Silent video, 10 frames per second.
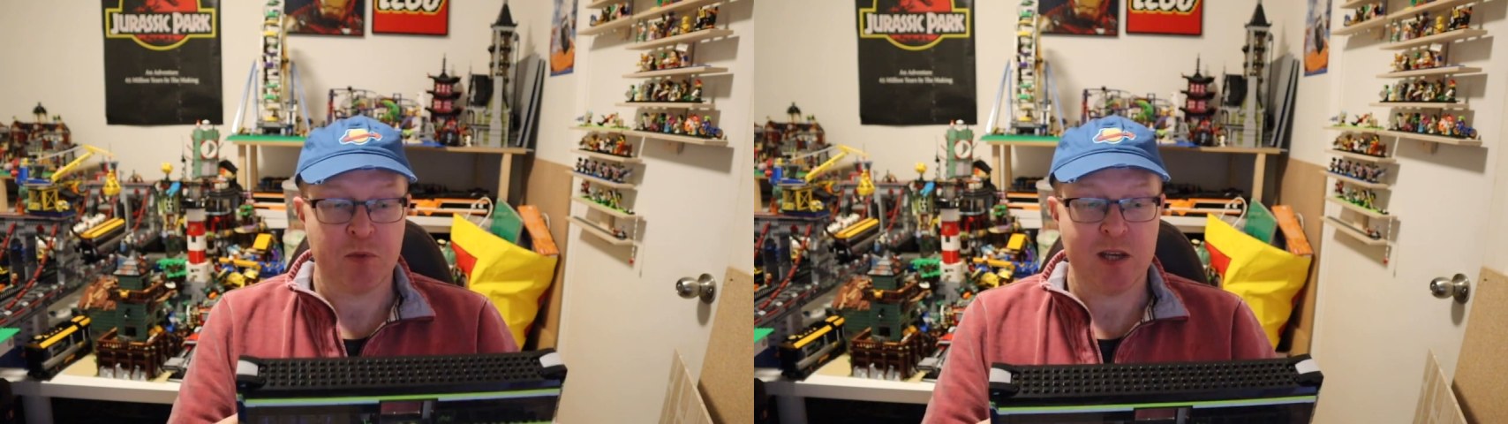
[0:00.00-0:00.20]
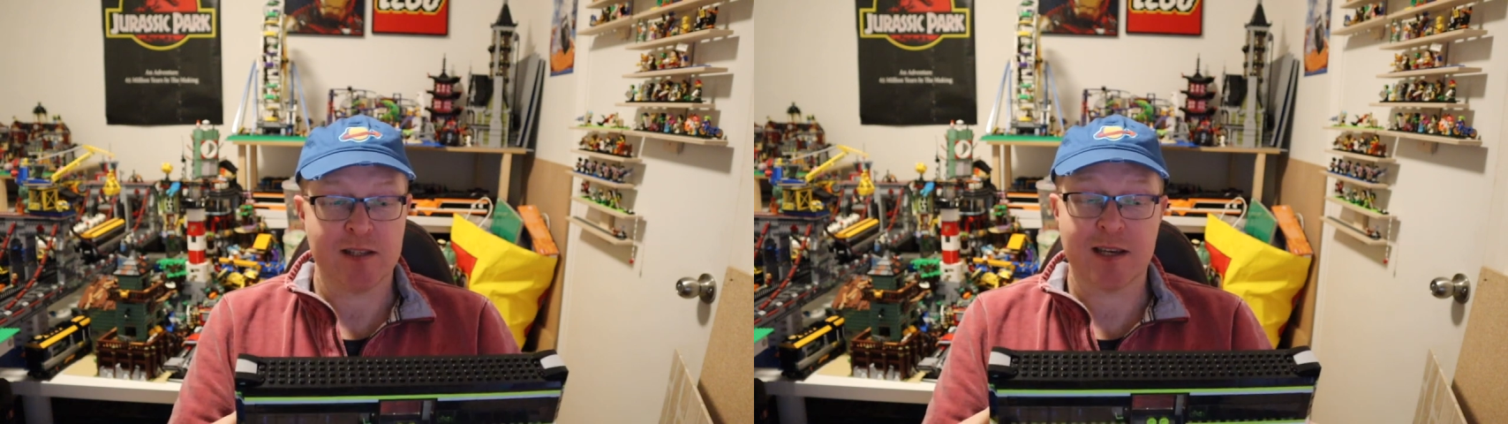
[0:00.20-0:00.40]

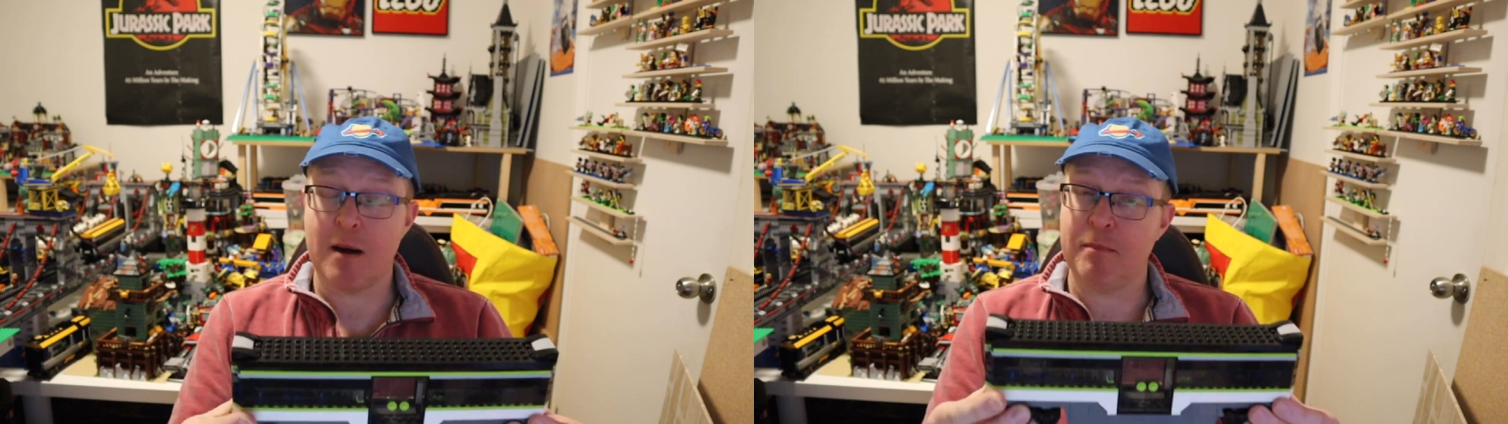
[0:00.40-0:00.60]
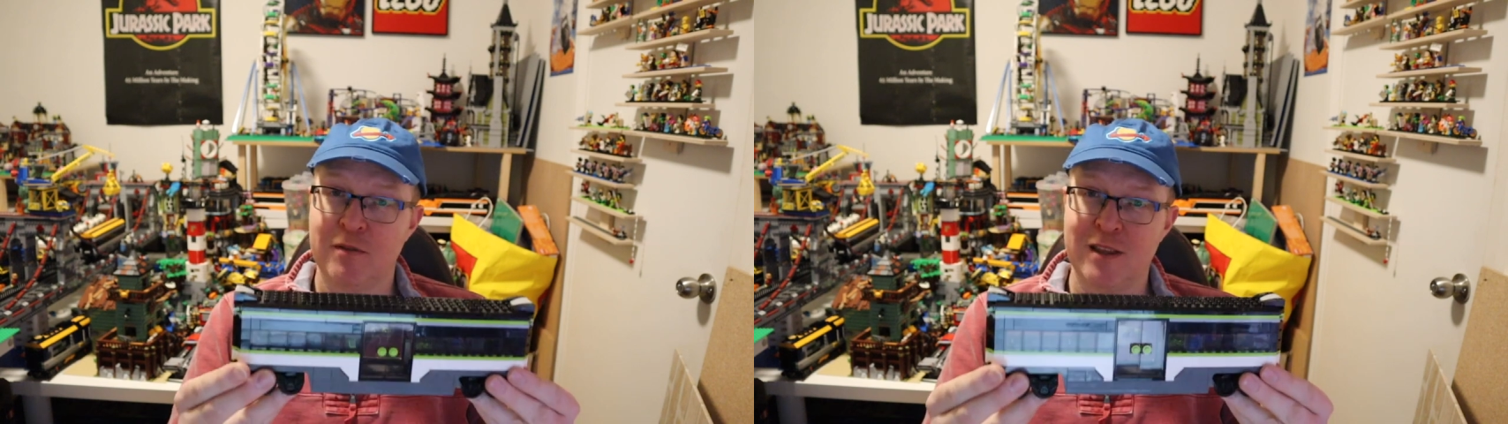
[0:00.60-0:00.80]
There's a
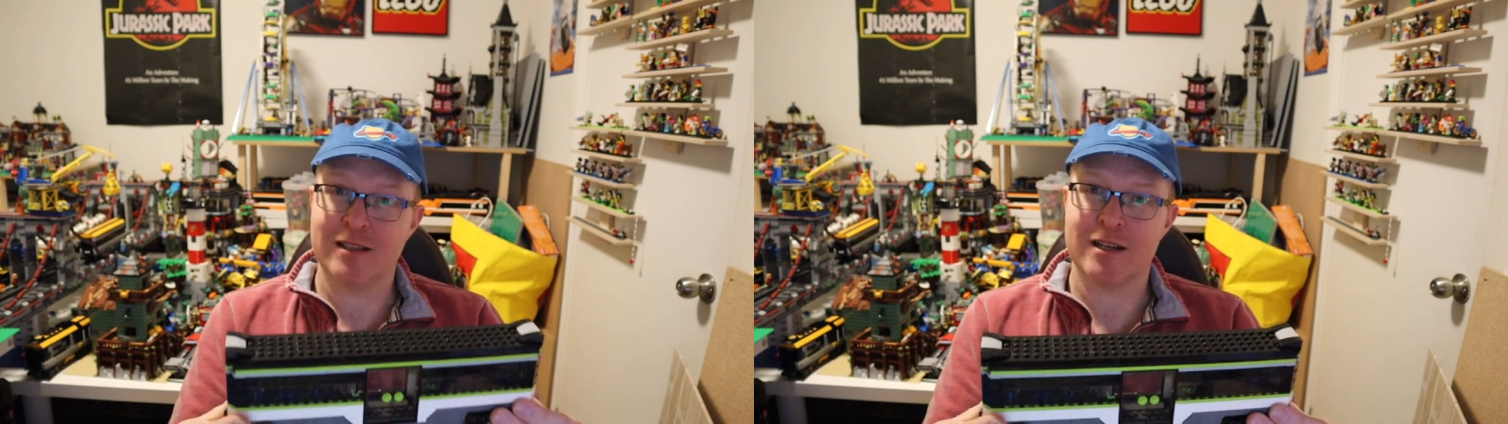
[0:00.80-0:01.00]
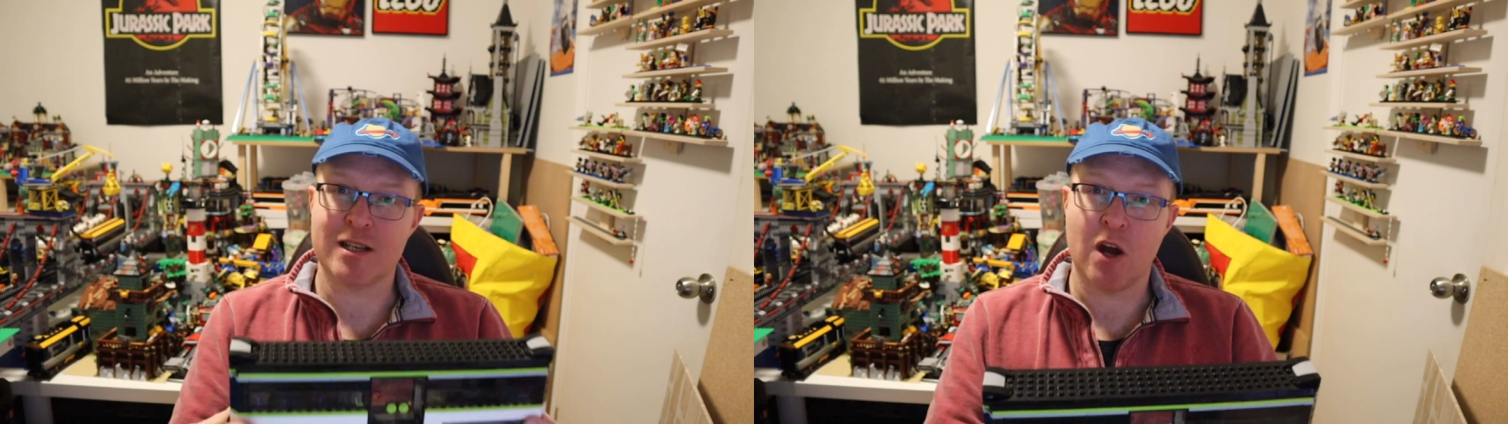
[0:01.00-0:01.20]
couple of
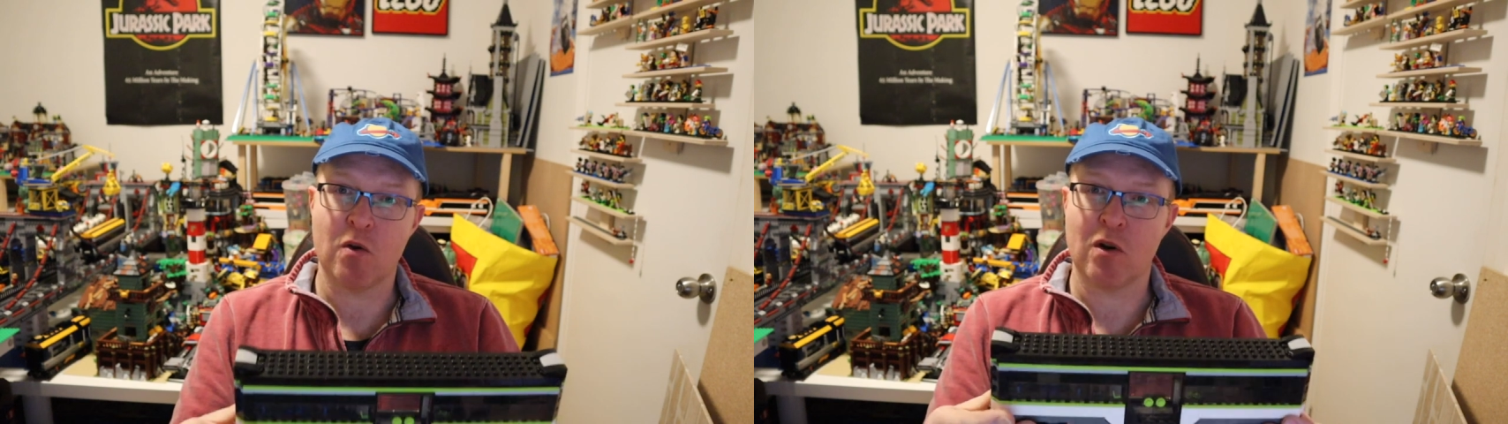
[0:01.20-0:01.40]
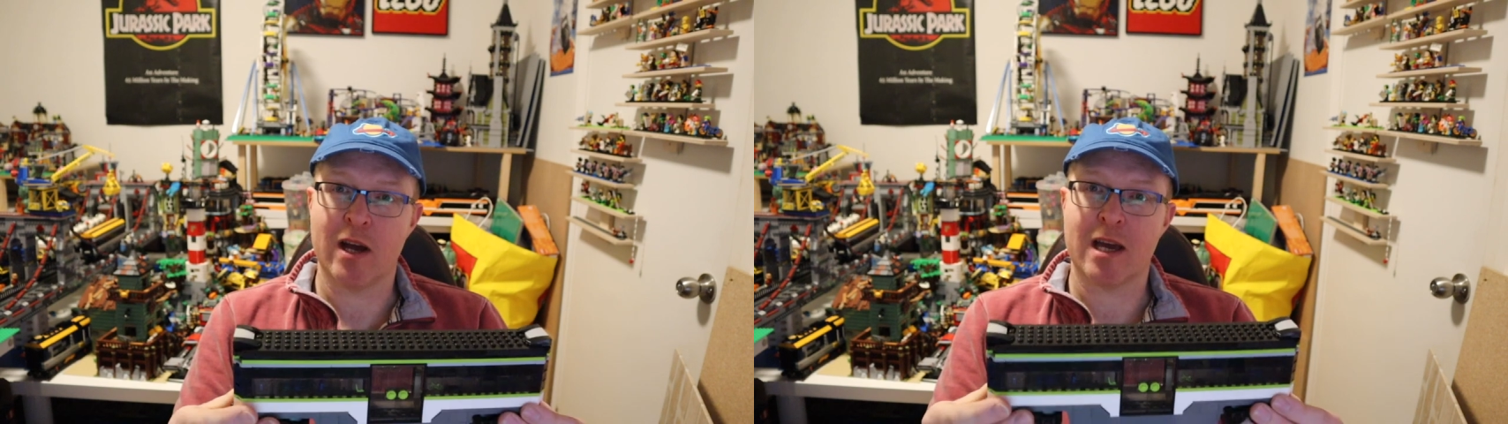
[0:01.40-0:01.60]
things I
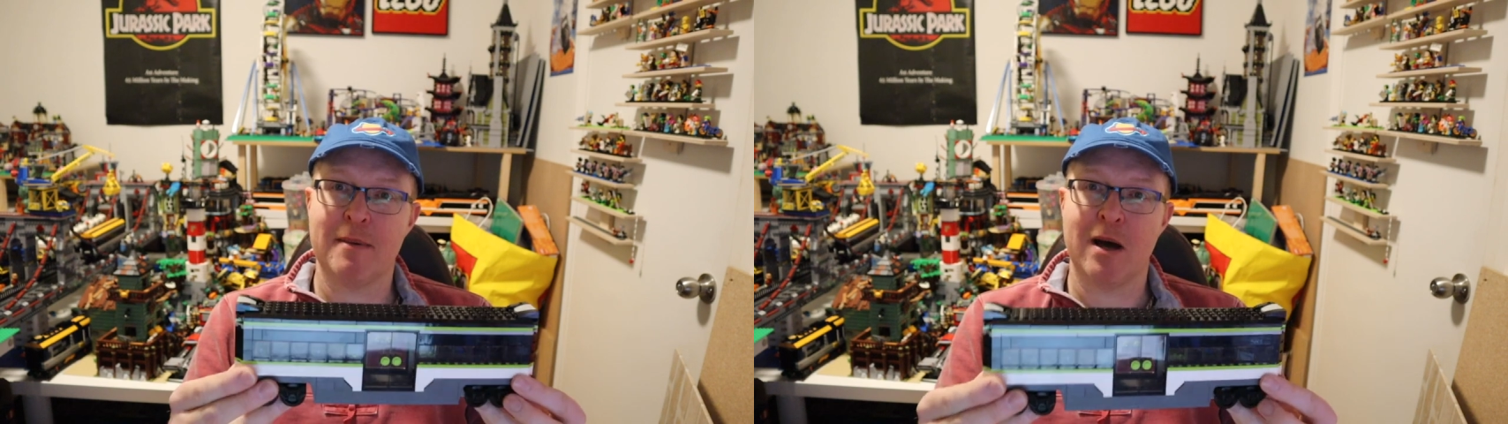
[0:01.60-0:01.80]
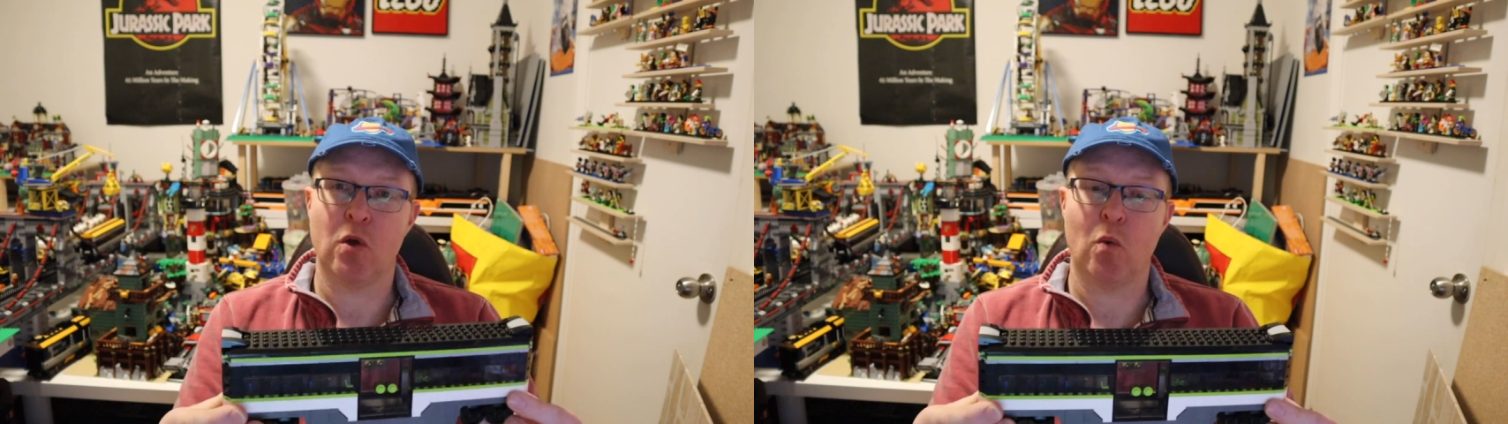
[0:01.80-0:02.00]
don't like
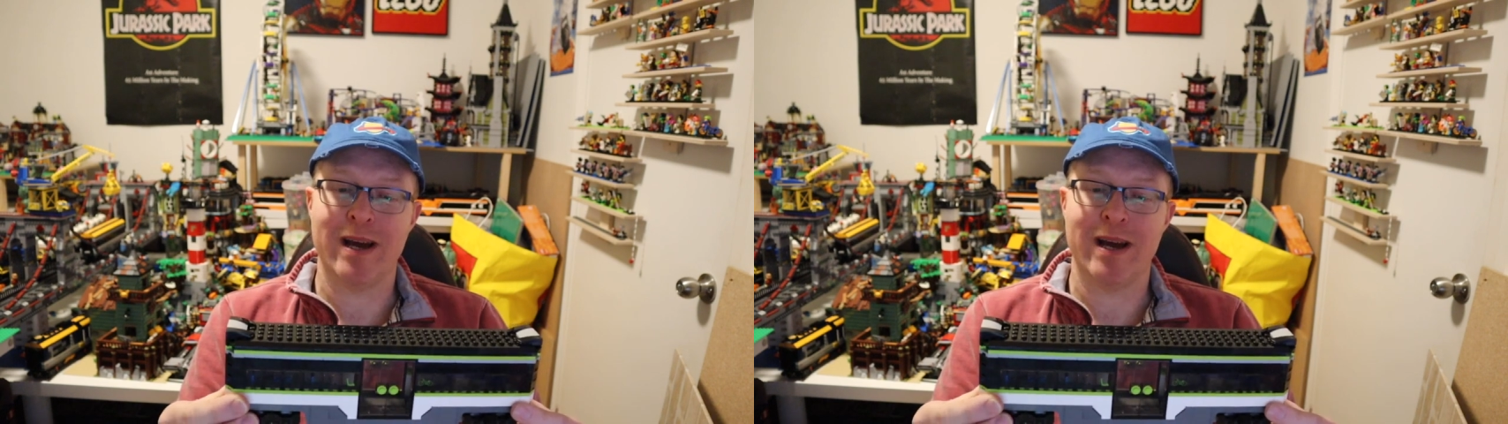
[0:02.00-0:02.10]
about the